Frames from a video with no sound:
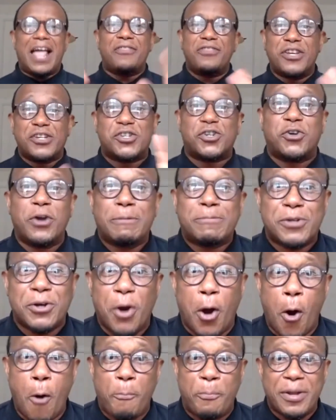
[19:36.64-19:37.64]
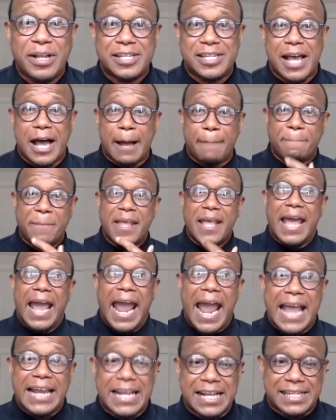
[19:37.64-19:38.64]
the scripture opens up
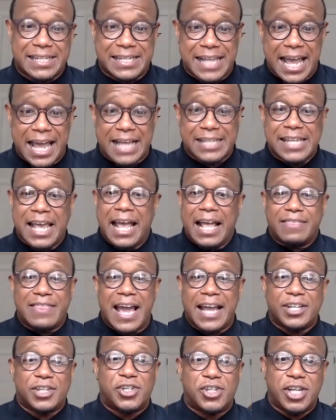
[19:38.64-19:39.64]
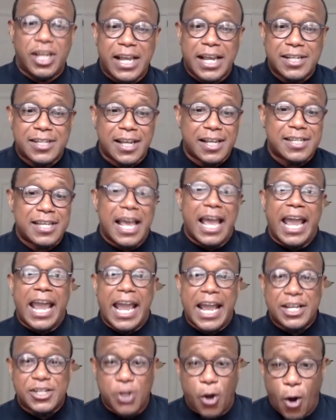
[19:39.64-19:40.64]
and it says that Jesus
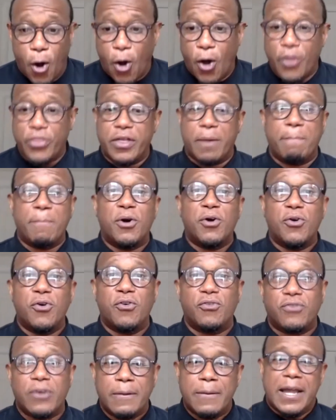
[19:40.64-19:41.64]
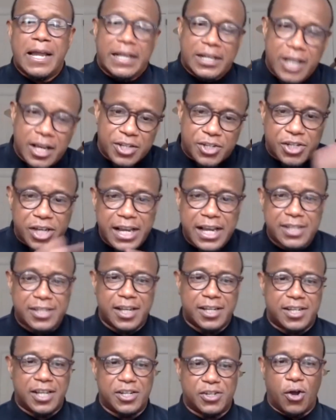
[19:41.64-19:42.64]
is on the move.
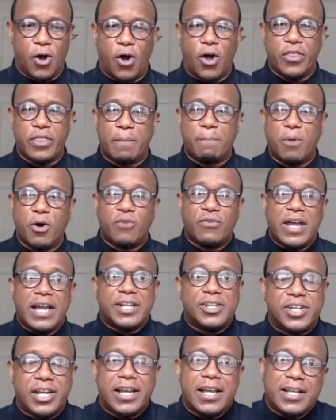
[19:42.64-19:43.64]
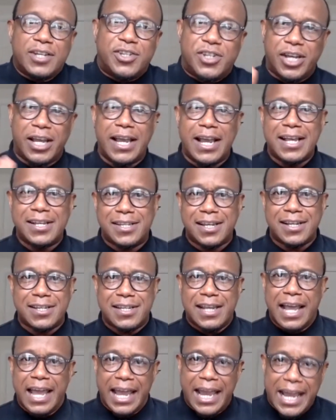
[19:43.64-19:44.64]
Jesus is on the move. Jesus
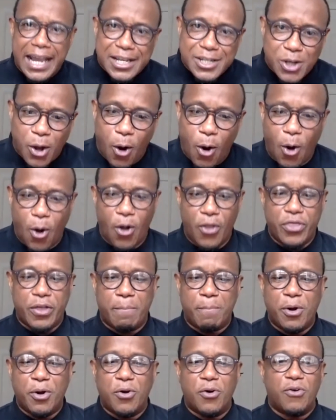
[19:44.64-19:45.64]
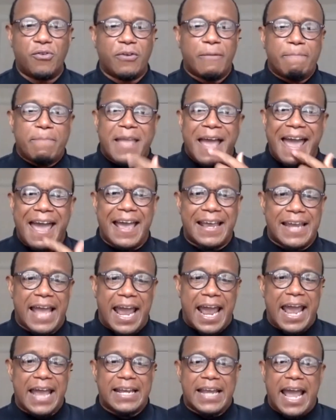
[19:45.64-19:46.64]
is on the move.
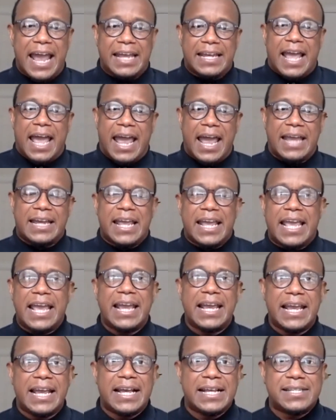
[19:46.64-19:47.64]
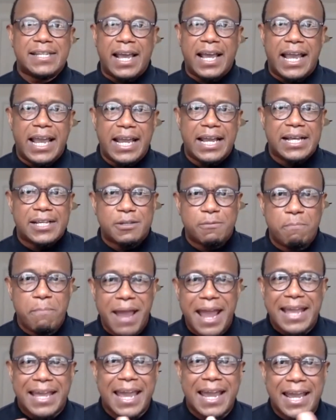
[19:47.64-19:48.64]
And he is
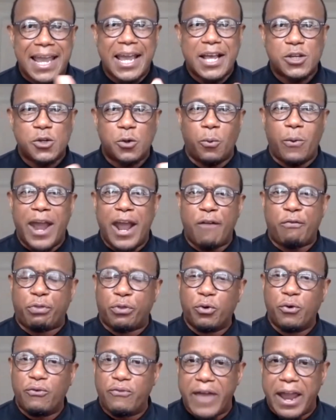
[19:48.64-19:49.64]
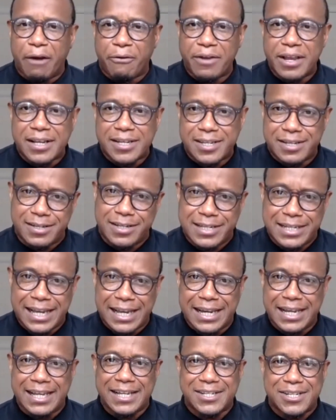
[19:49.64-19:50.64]
making his way through various
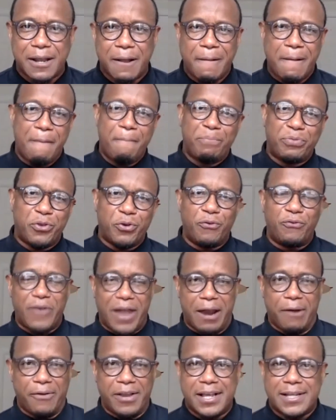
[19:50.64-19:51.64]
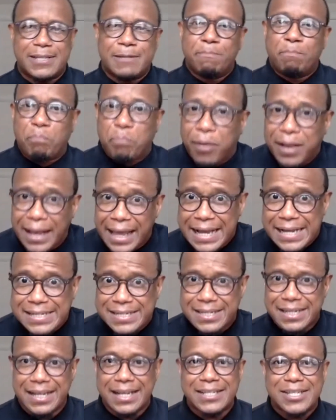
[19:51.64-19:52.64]
cities, through various
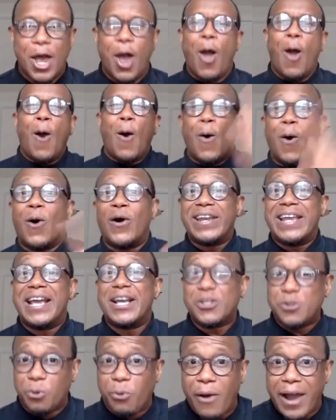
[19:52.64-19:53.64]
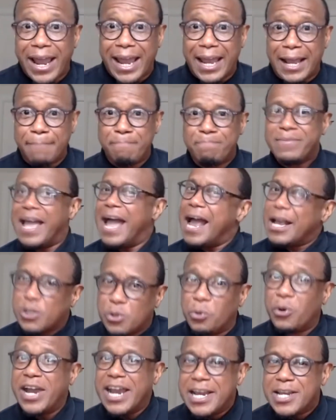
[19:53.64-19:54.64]
places, on his way, as
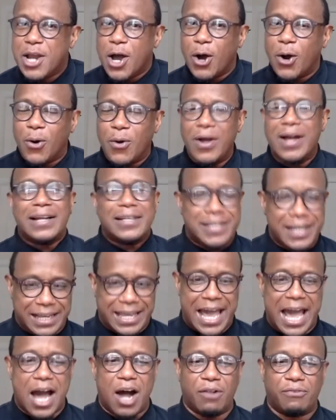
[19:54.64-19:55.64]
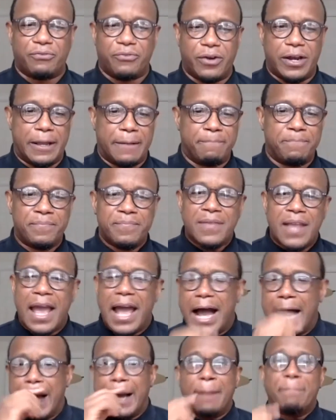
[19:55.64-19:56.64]
we know, to Calvary.
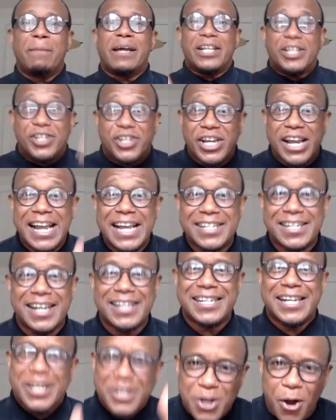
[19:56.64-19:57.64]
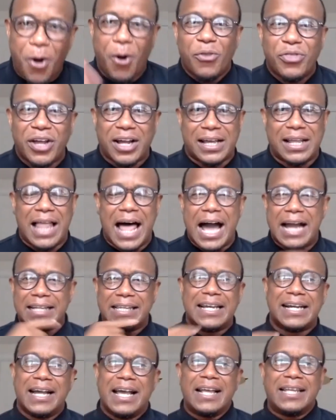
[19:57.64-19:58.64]
Jesus is on the clock.
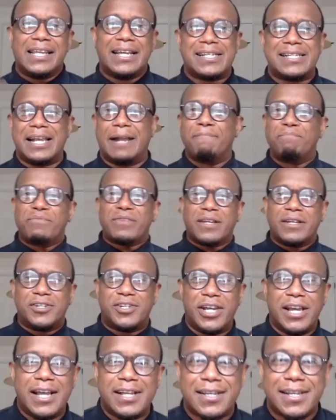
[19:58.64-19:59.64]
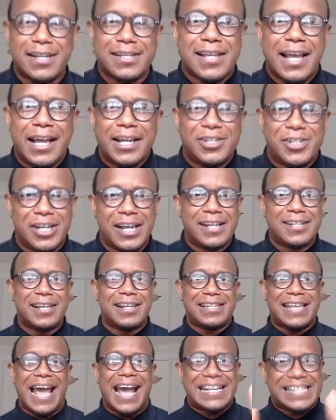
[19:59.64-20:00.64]
Listen, Jesus
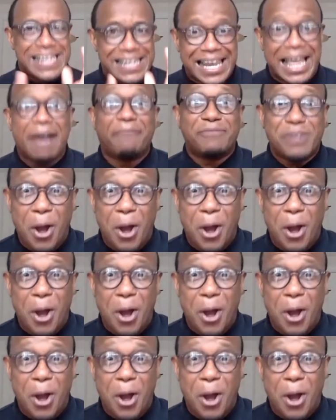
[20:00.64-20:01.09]
has left